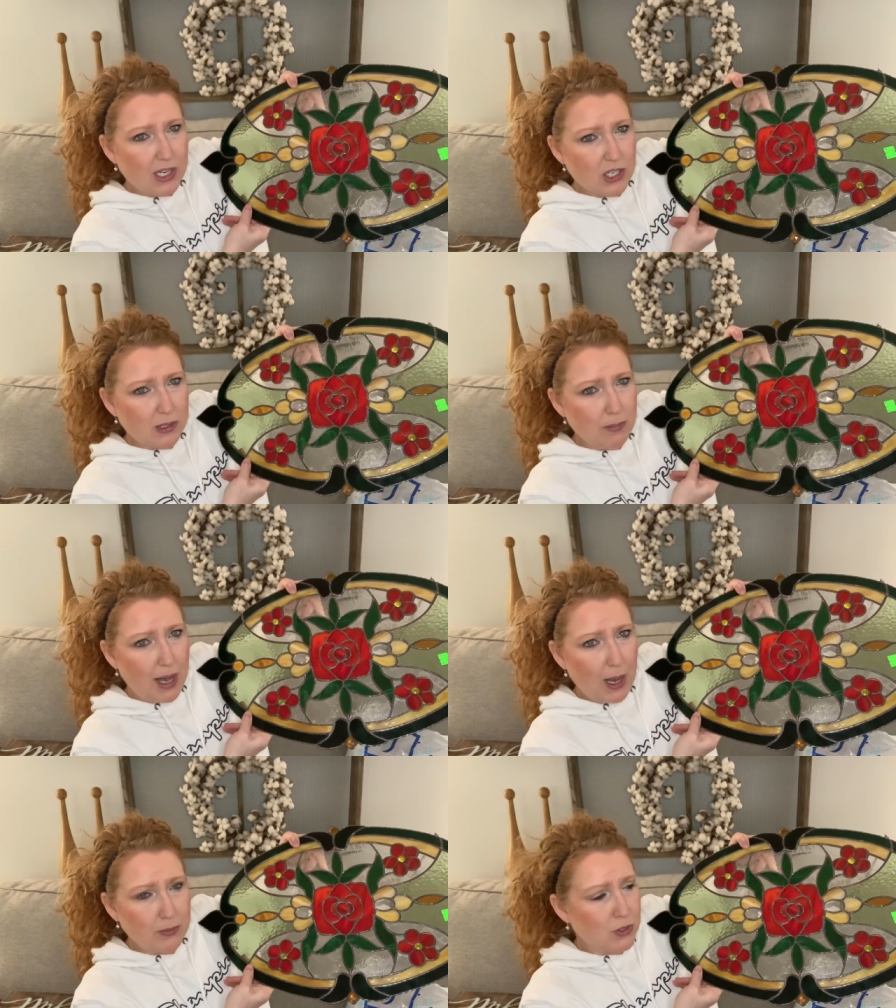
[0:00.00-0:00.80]
just
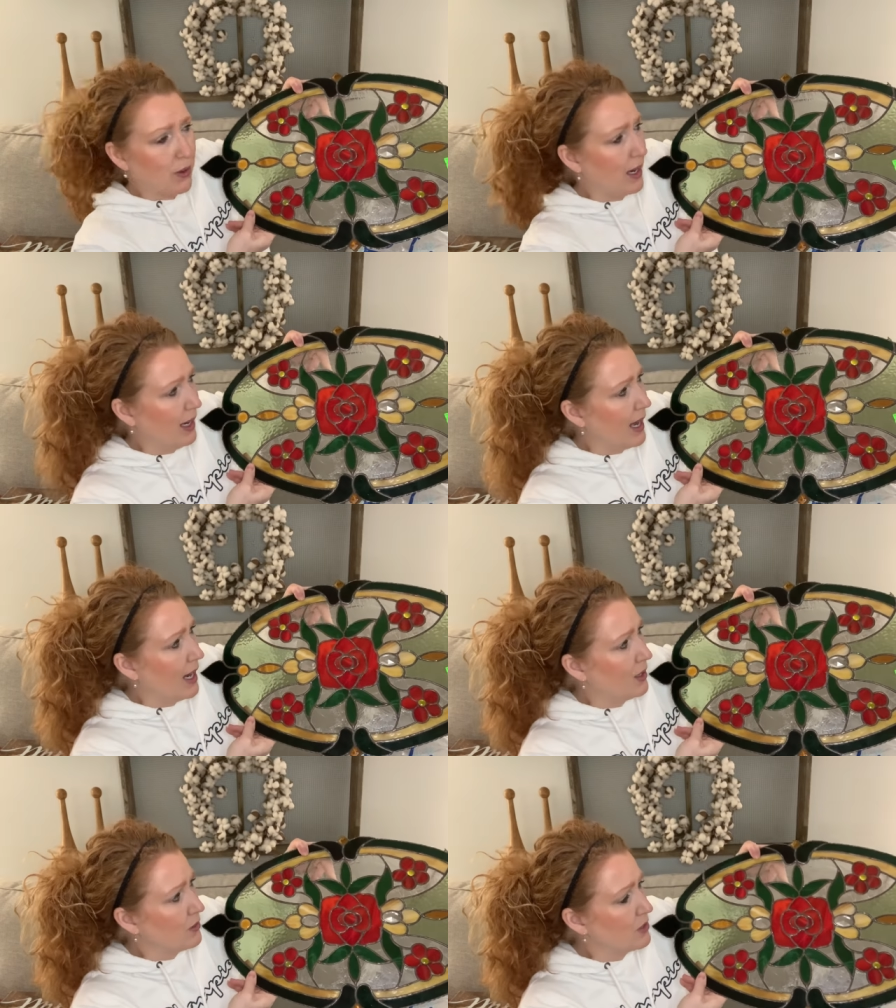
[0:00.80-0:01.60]
pops right
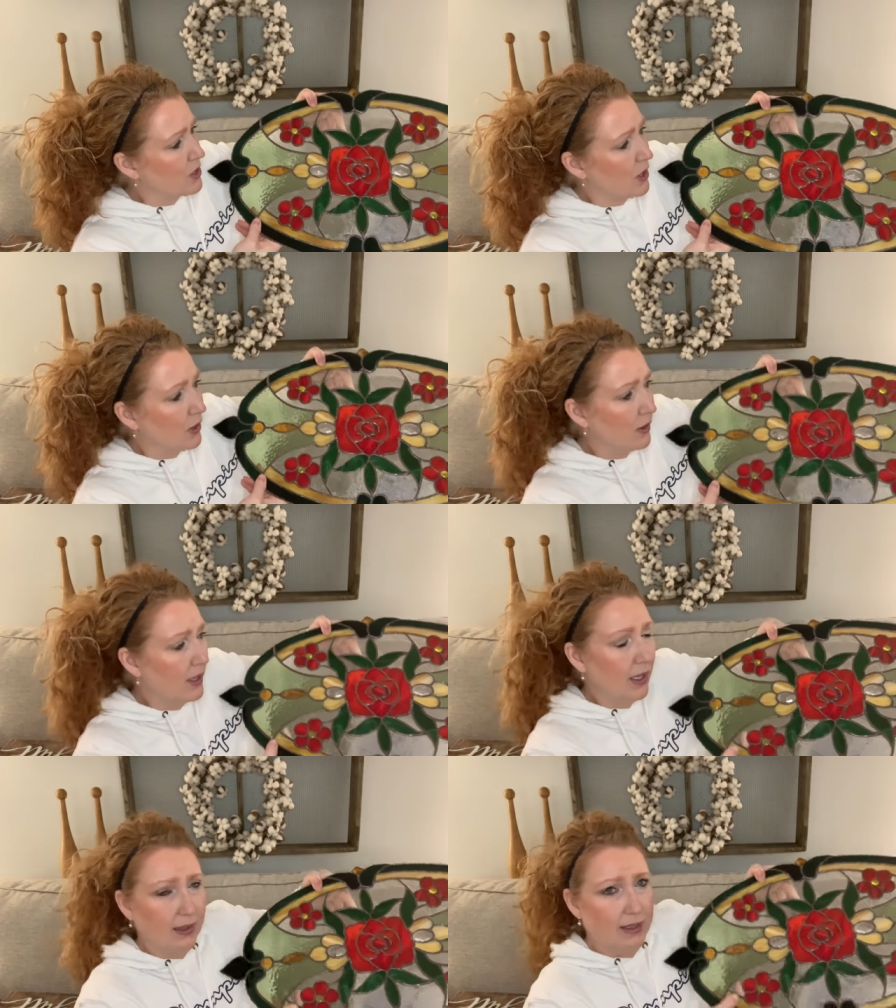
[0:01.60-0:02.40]
out. So
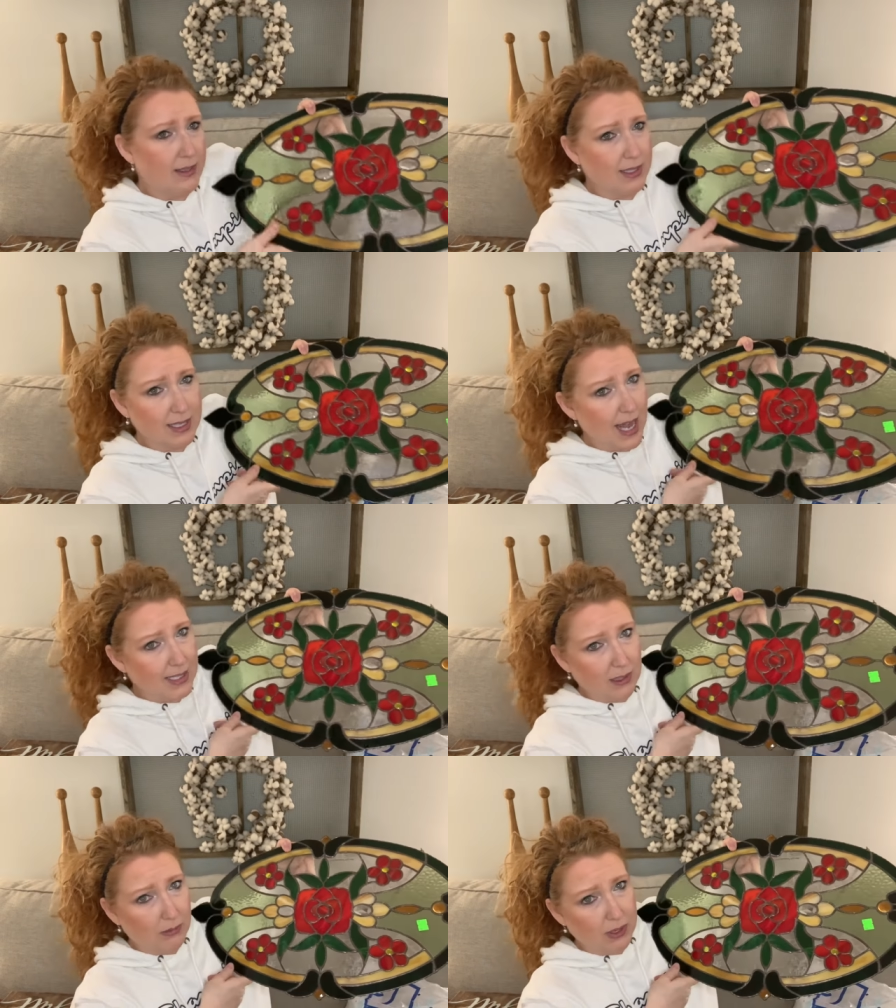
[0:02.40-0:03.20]
this is not
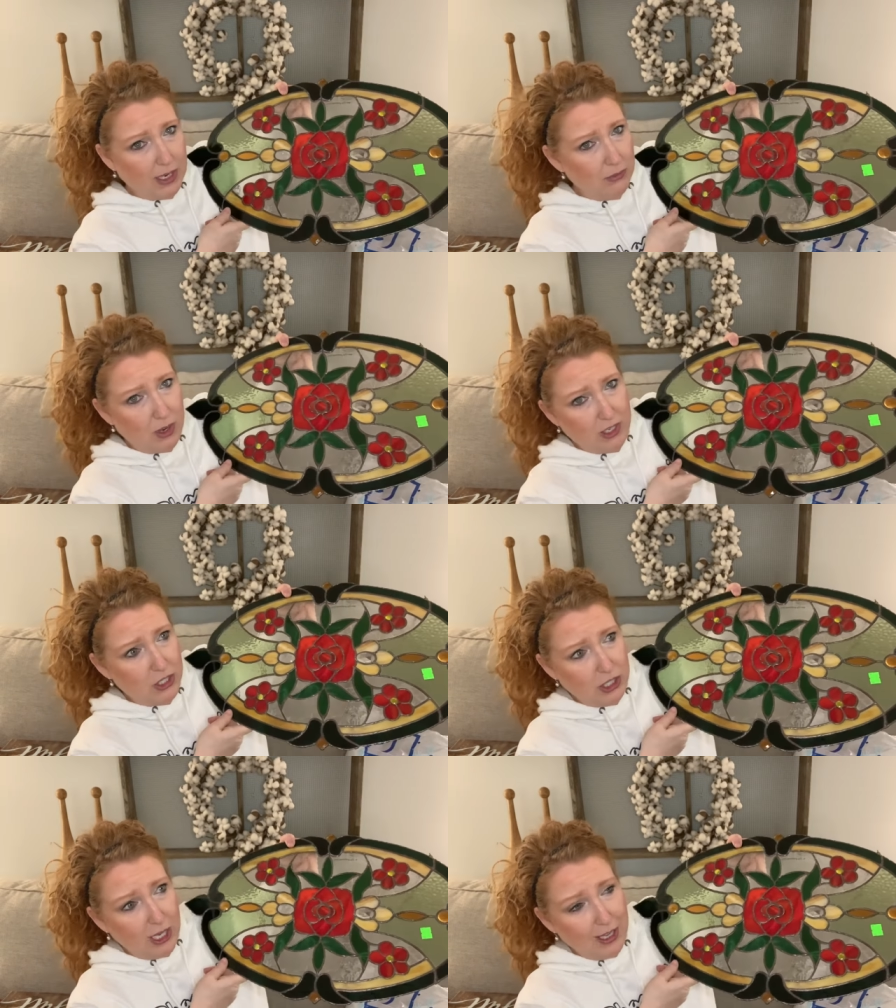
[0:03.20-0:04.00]
something I'd want to
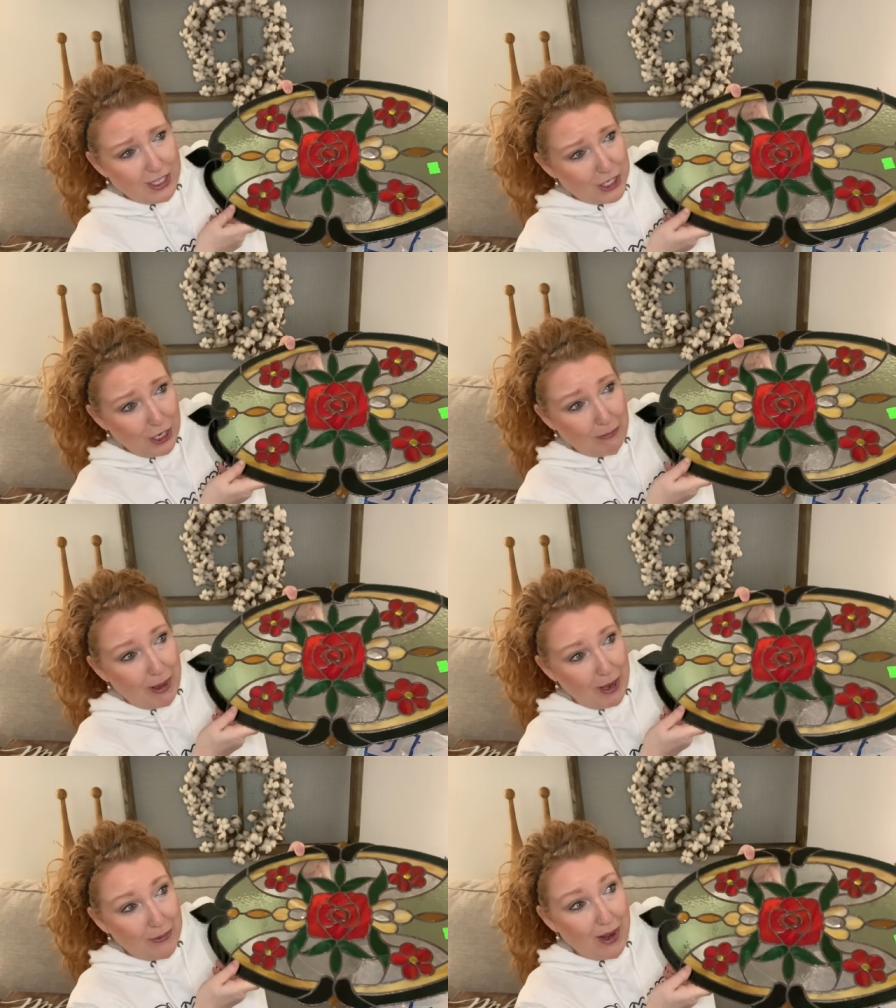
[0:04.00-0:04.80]
sh ship.
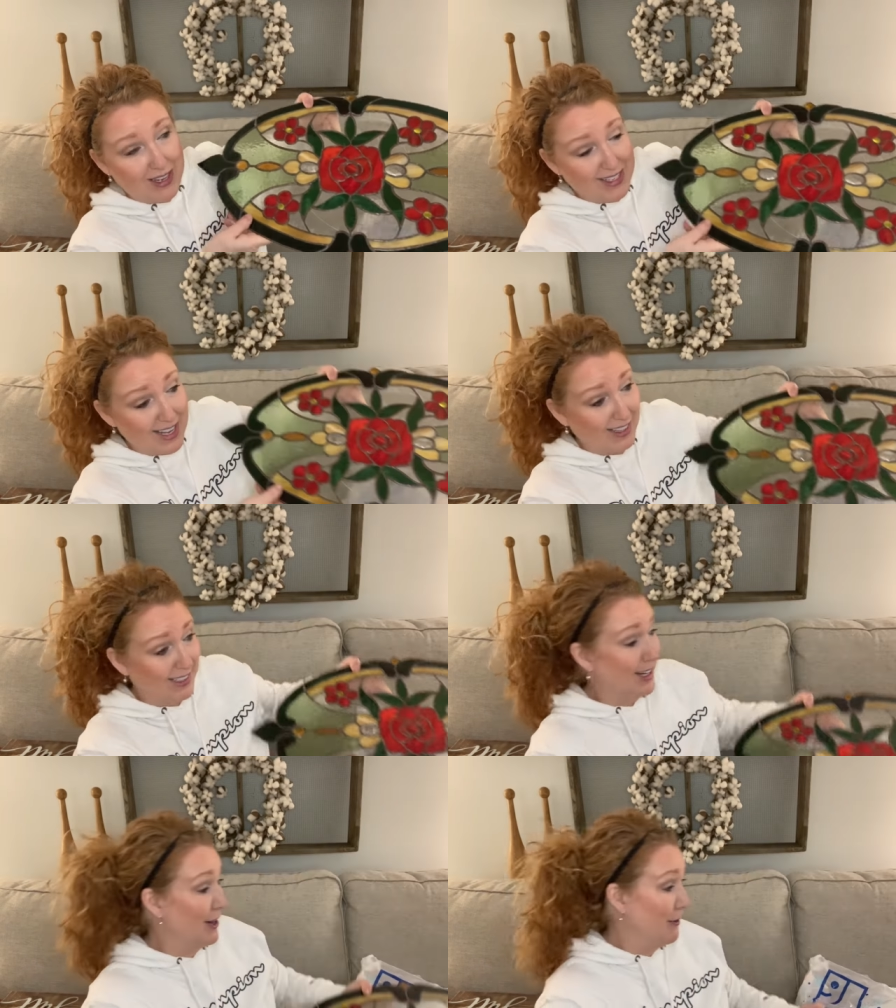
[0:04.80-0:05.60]
I want to sell it in her